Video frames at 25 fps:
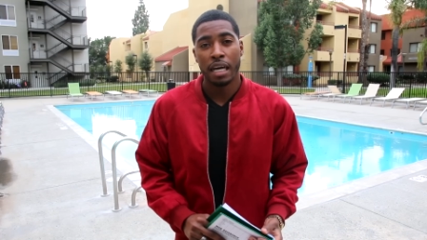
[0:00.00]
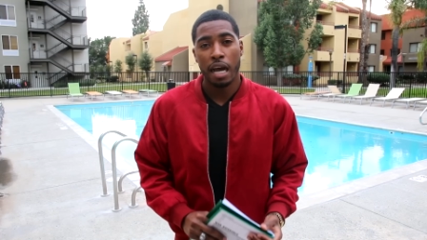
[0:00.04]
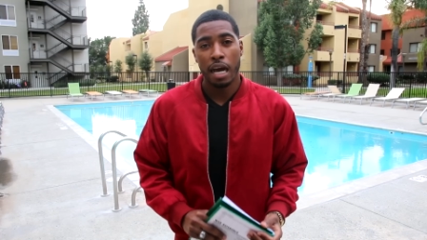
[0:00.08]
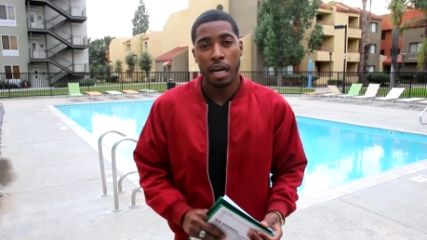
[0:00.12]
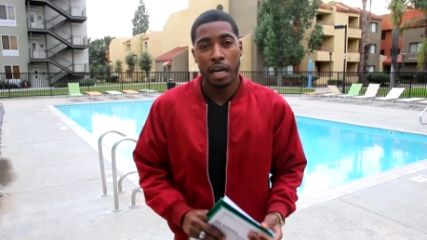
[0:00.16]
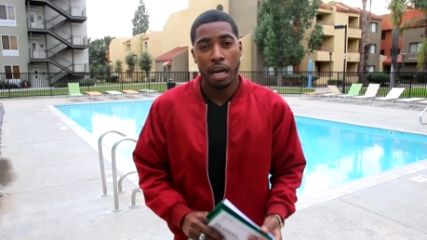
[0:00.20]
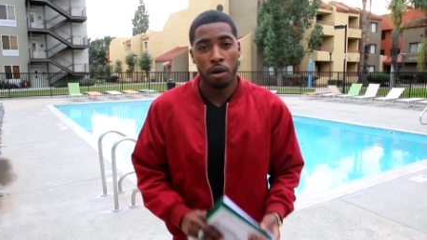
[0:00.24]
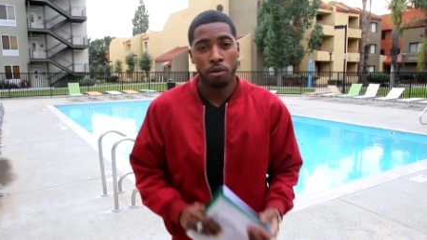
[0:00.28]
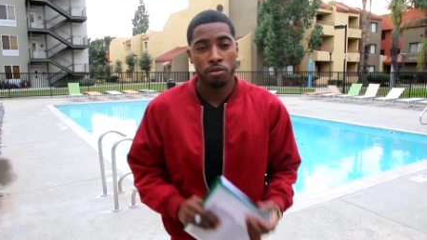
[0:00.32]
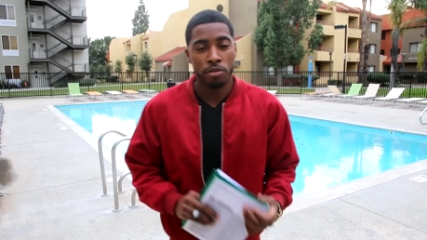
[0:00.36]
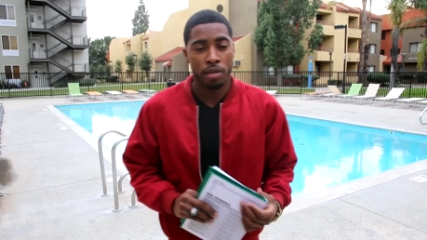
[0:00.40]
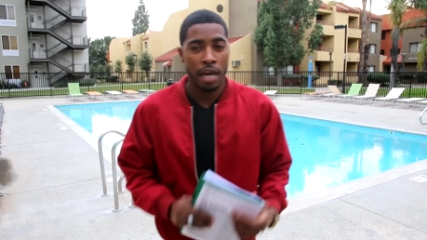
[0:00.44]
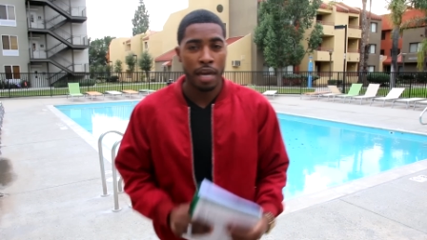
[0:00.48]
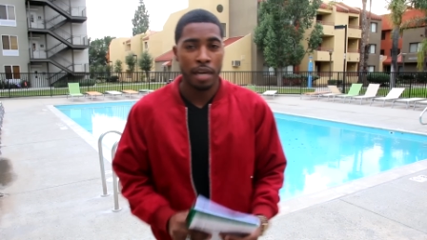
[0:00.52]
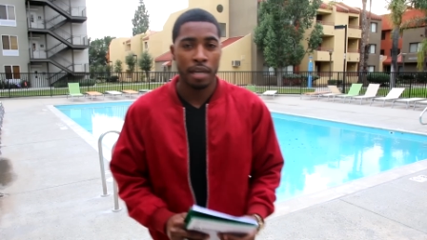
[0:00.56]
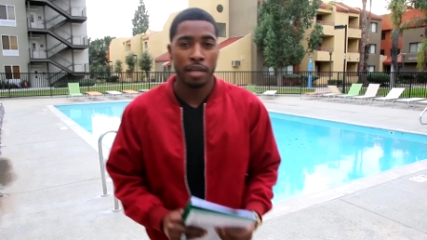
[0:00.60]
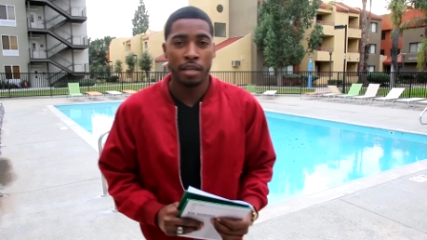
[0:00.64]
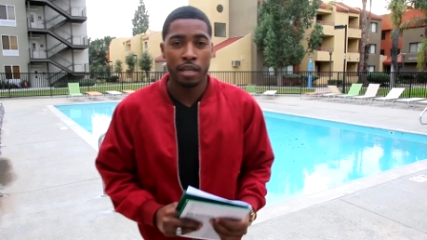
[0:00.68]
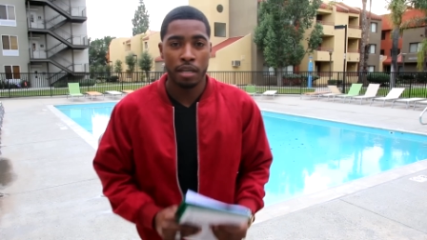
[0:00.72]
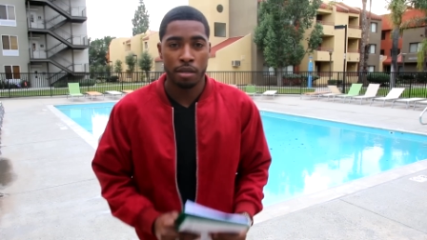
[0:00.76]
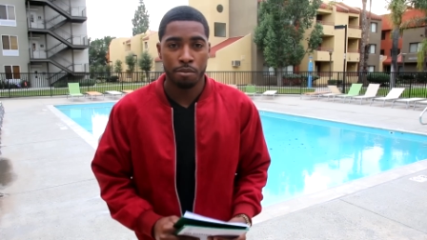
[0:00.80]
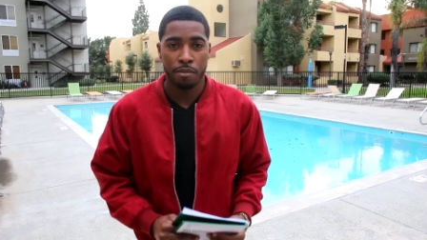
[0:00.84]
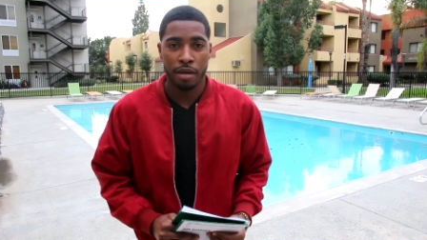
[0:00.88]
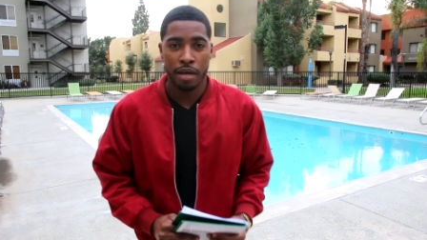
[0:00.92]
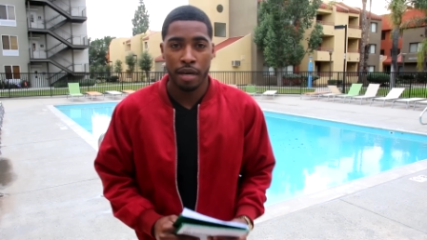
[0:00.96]
And I was like,
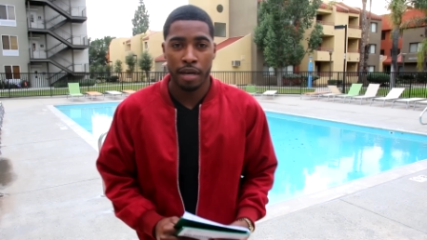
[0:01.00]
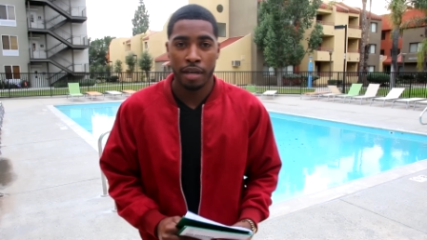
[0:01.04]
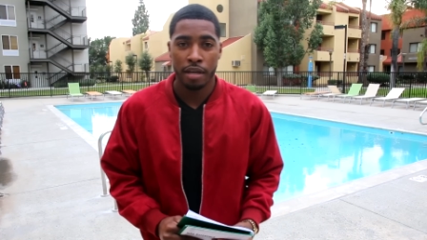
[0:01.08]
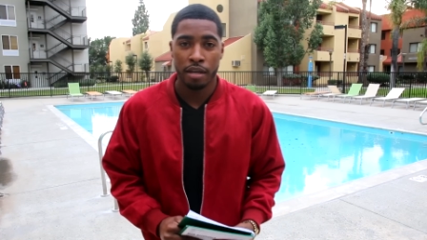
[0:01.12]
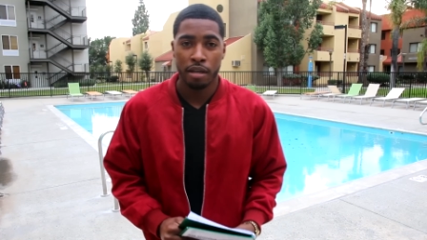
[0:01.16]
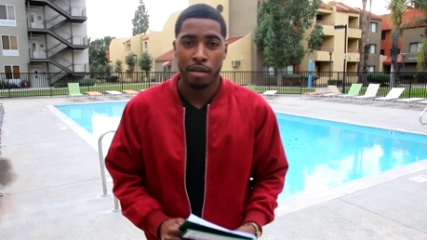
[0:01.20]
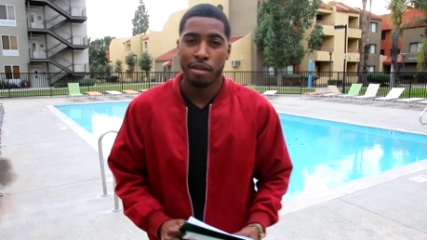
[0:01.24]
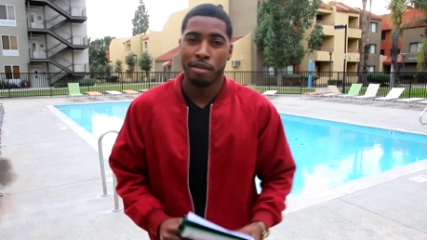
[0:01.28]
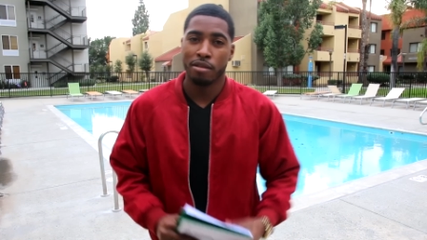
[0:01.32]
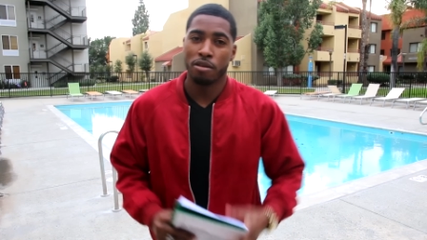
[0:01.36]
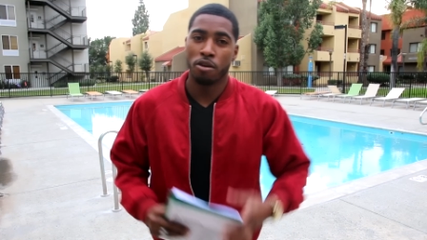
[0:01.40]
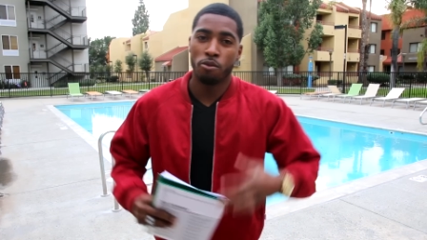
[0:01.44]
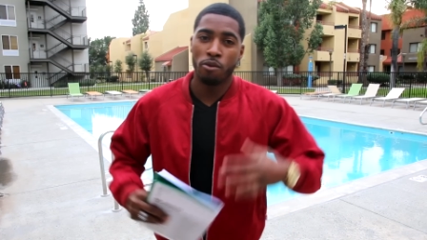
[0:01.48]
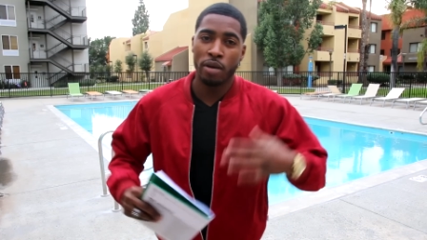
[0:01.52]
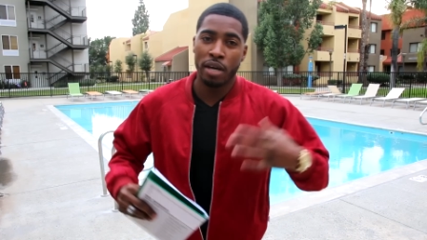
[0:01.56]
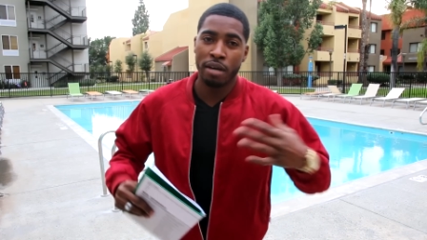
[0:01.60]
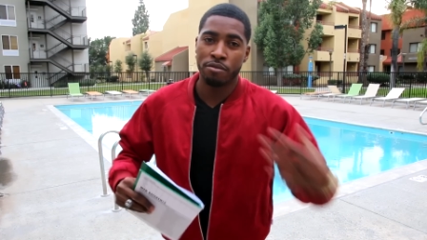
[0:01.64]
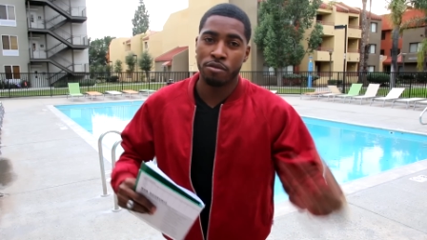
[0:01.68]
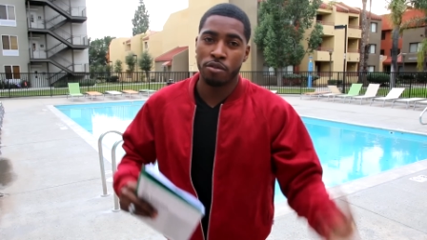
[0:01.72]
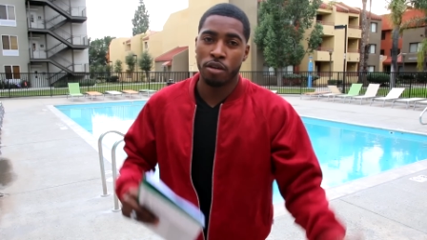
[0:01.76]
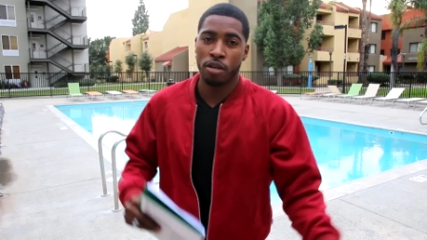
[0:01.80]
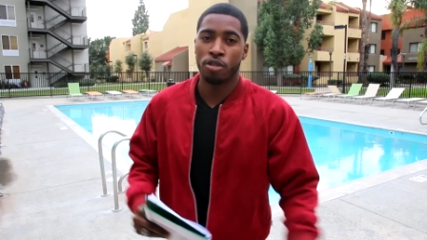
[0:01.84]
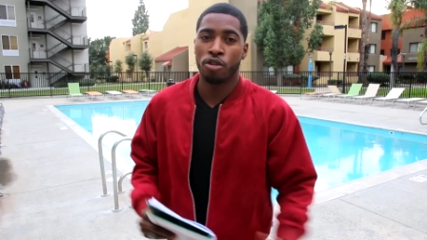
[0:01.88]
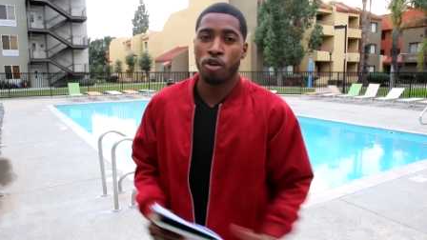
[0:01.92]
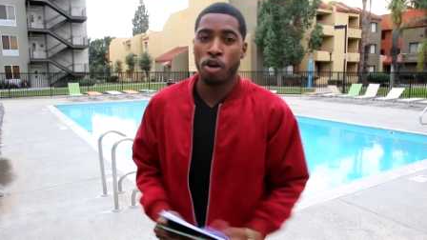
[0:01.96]
look, man, your waves are